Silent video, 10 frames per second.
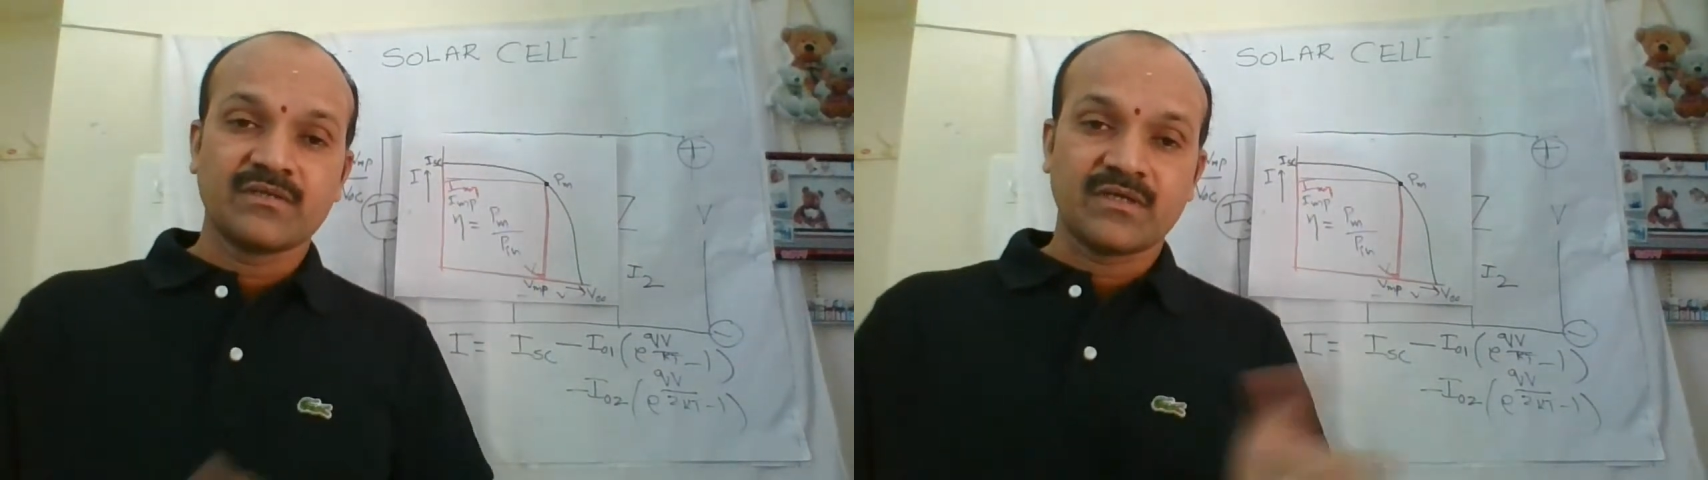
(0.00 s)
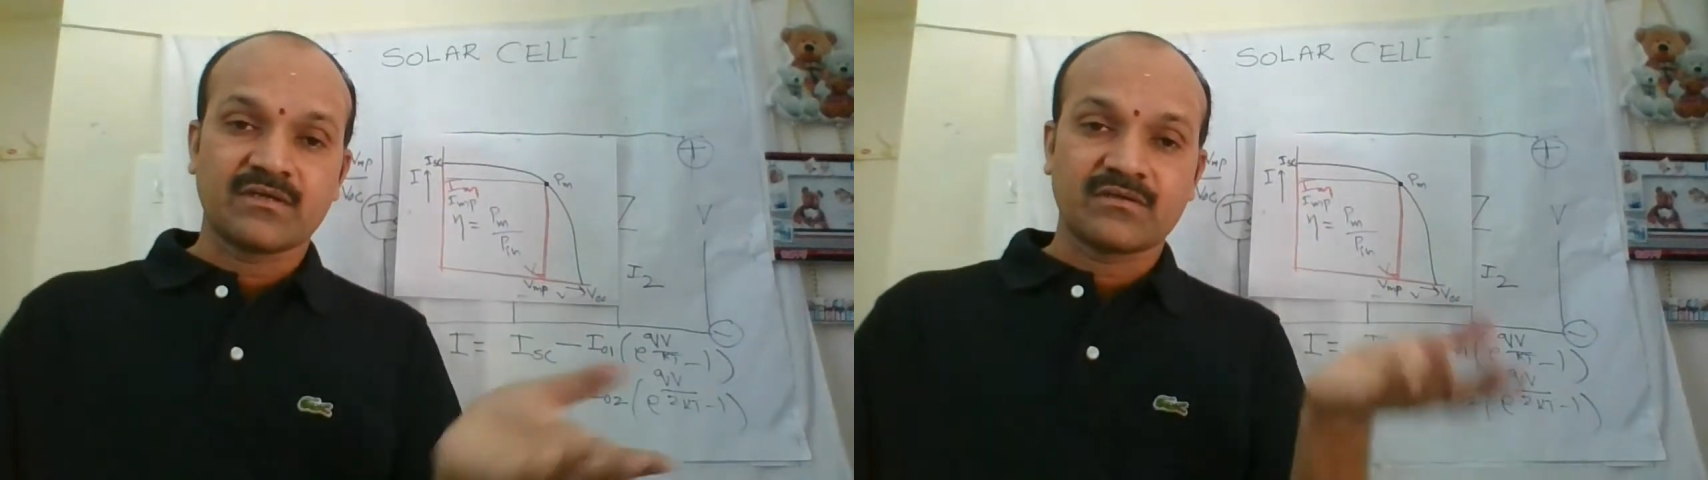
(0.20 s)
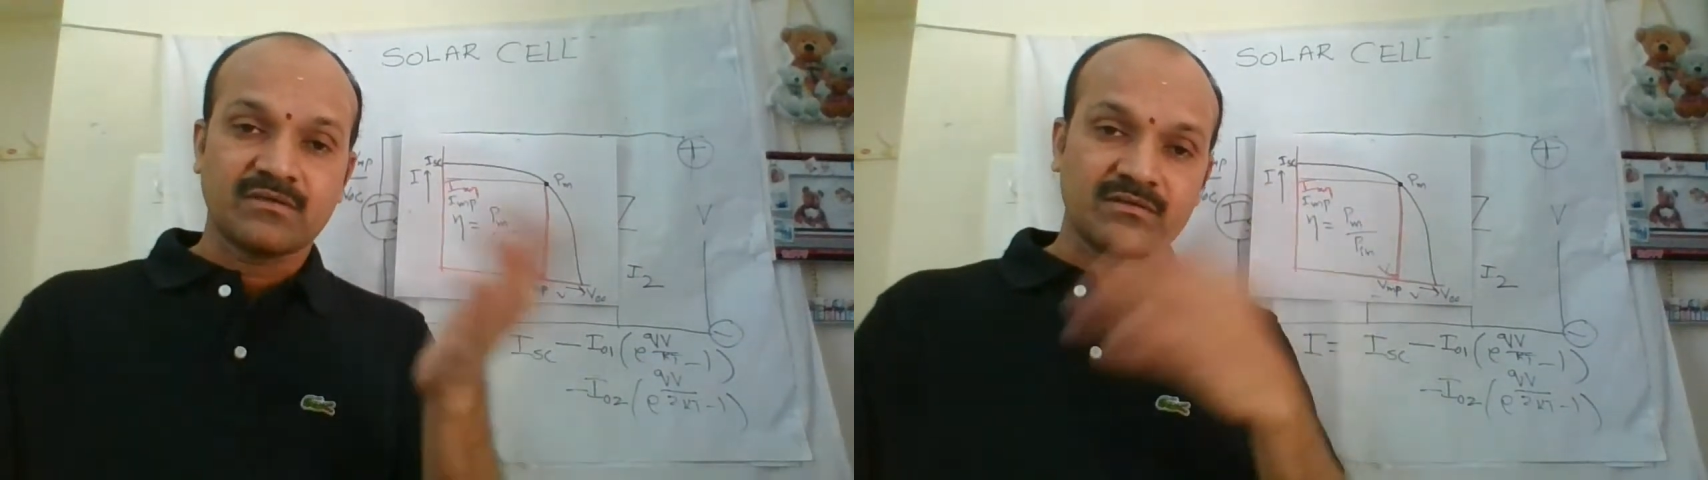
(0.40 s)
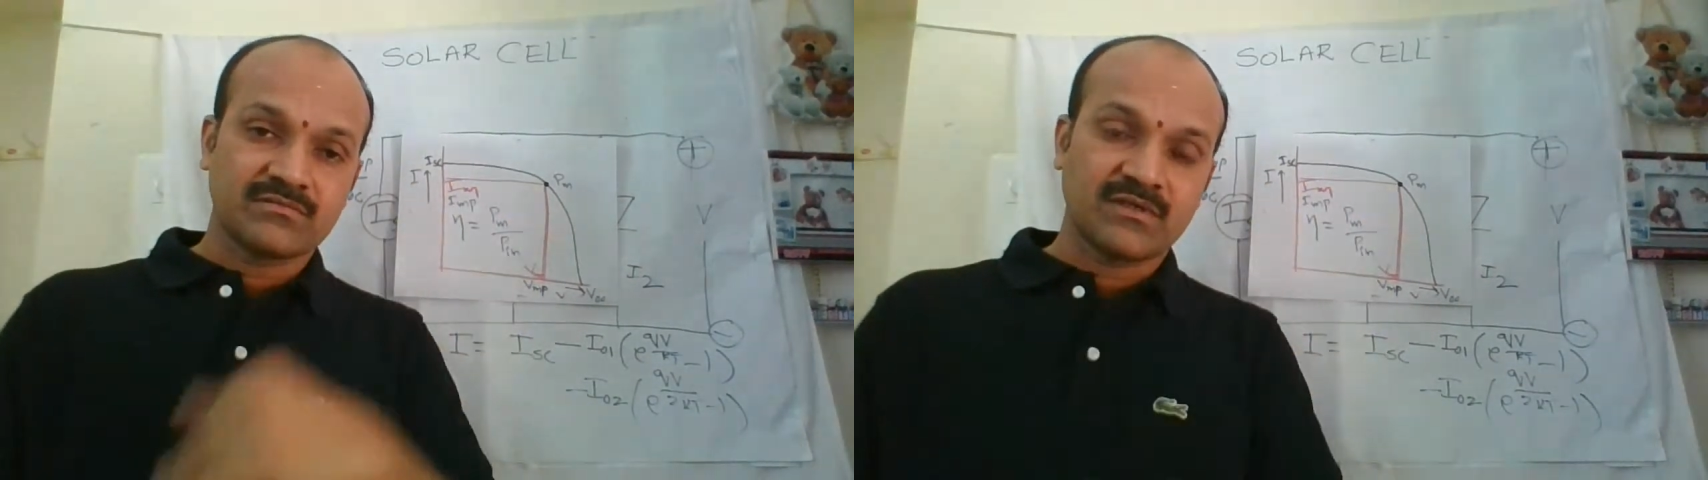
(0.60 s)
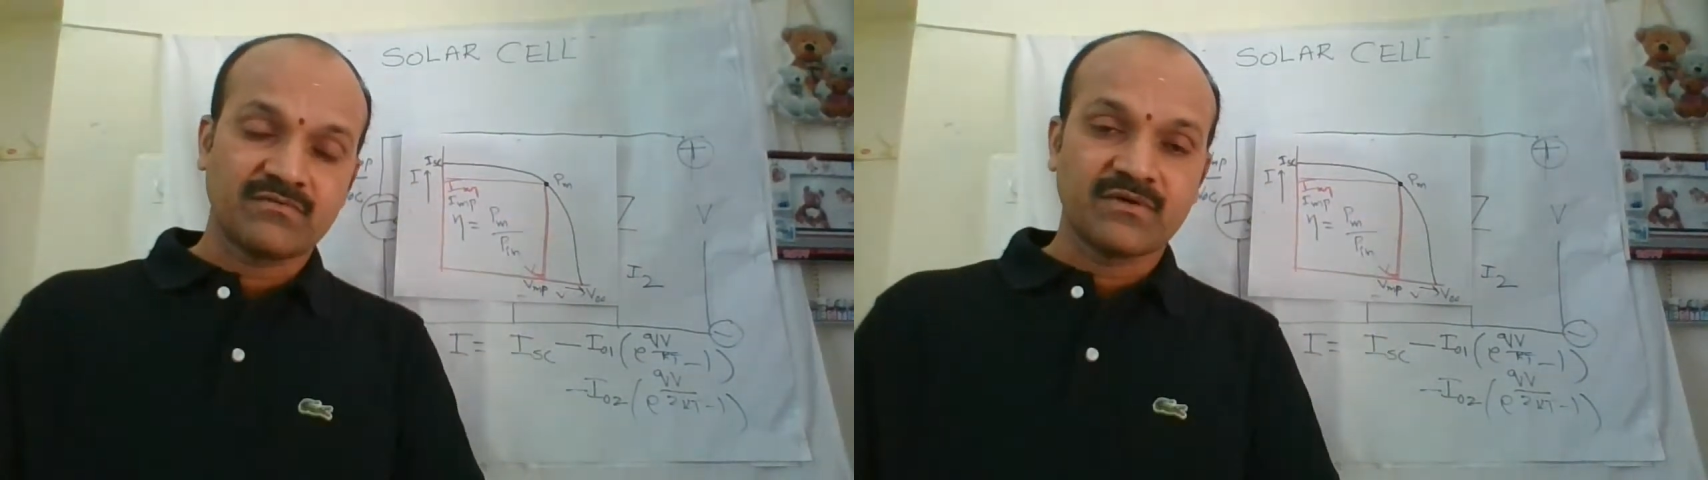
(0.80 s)
They are
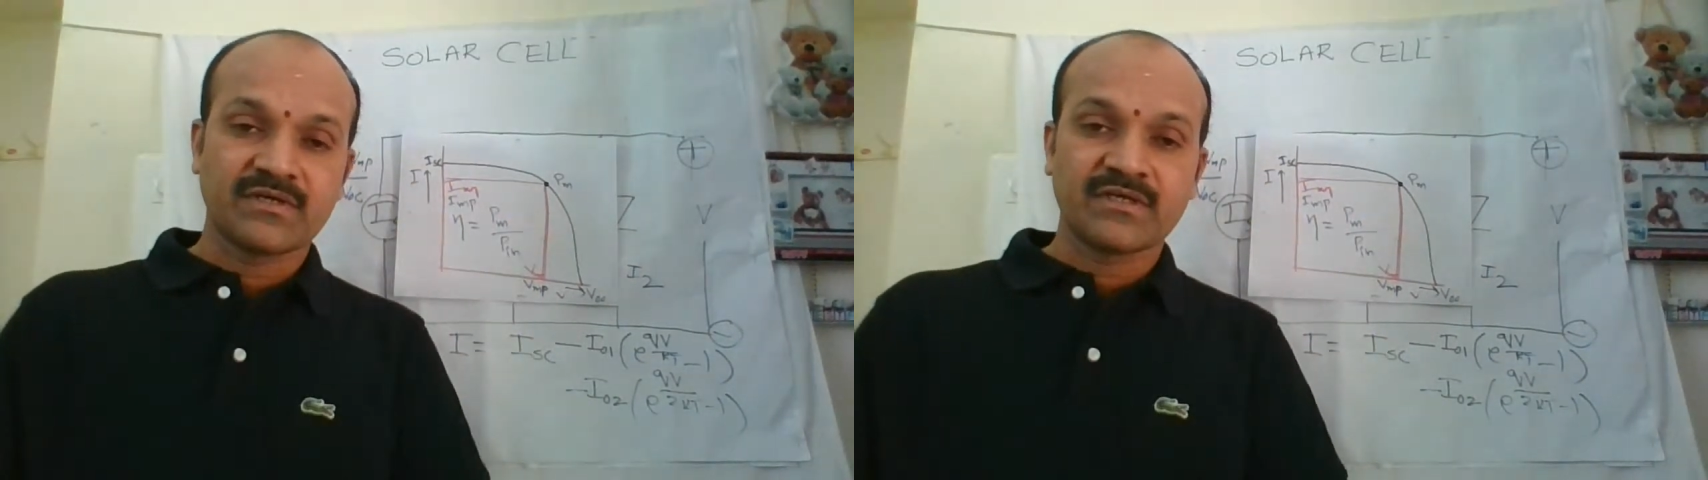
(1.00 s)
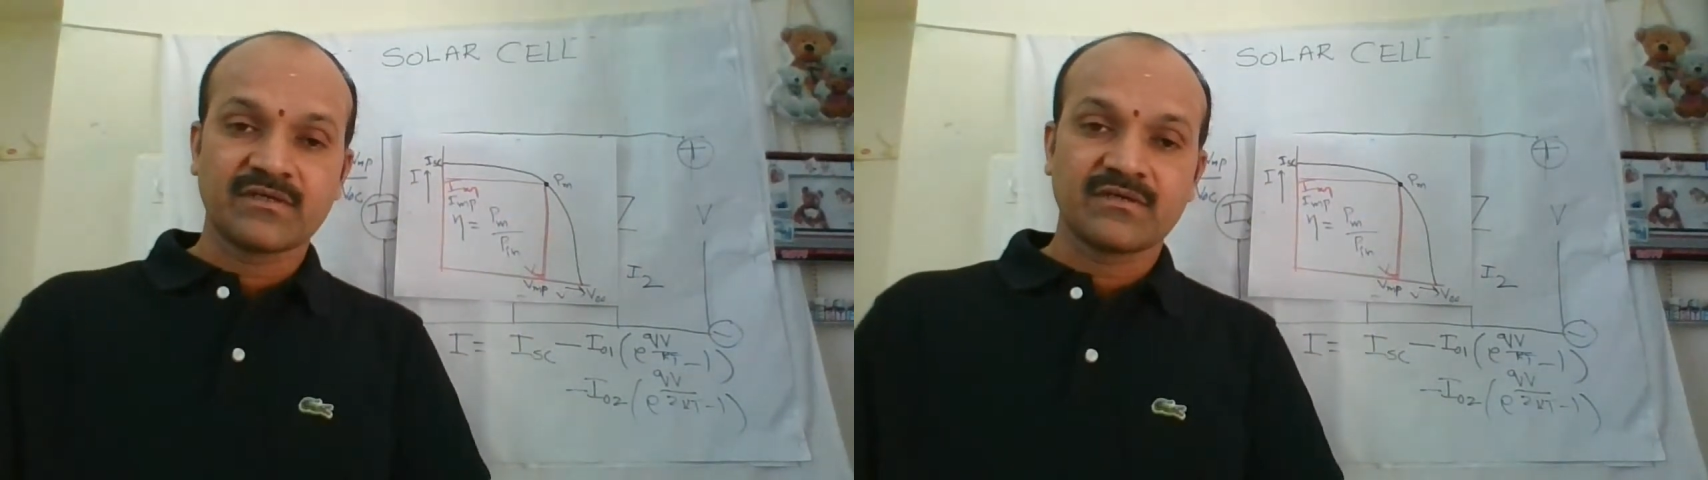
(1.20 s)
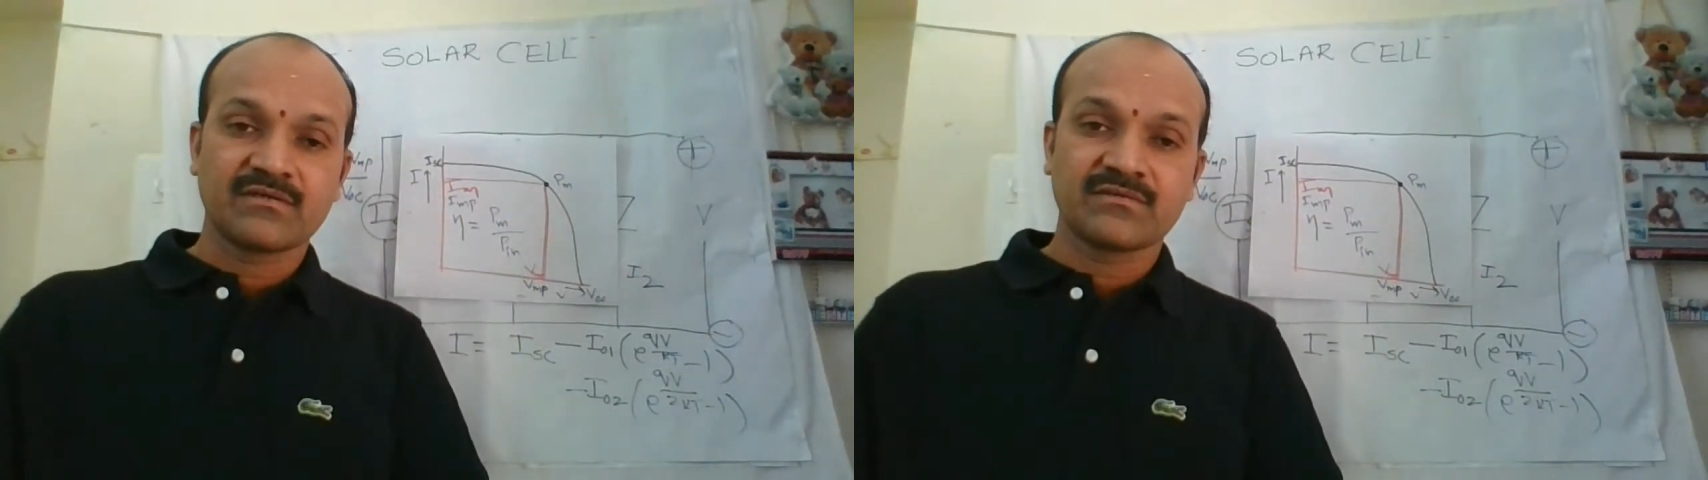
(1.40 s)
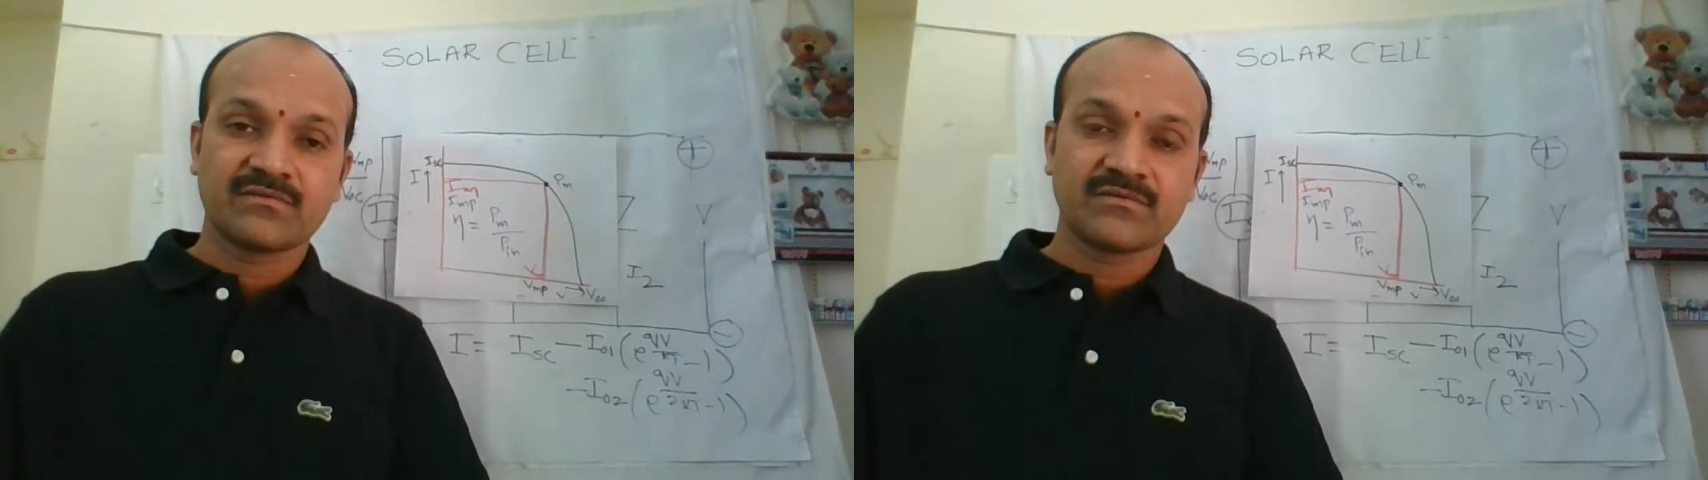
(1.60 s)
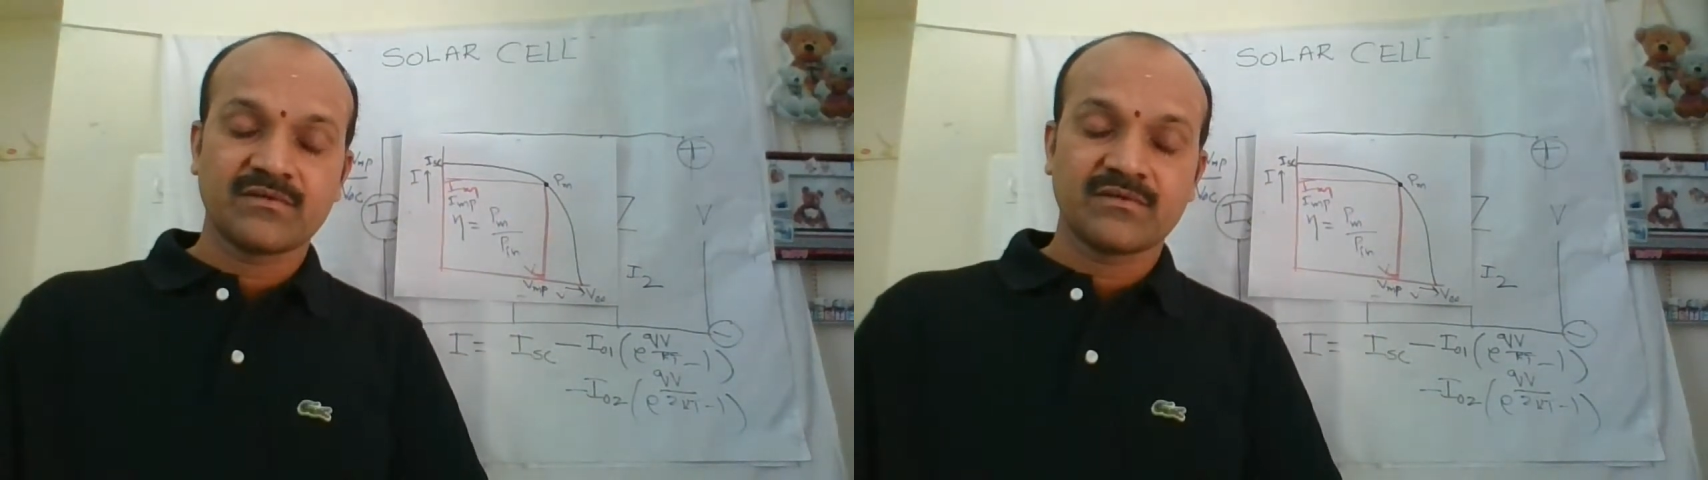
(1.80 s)
converting